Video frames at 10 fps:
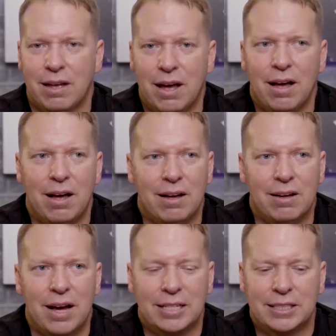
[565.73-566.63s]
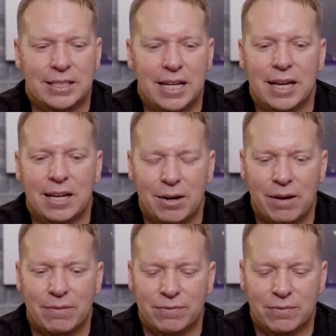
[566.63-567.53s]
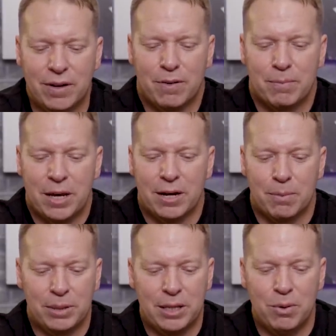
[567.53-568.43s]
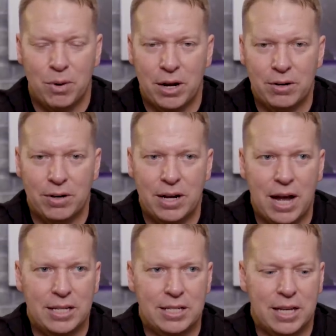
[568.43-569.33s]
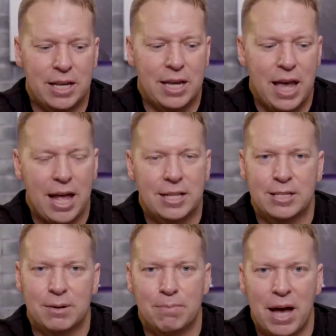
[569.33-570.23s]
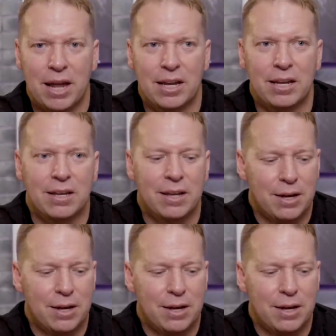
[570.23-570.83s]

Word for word: Uh, I just think if if I'm being completely 100, I just think he had somebody.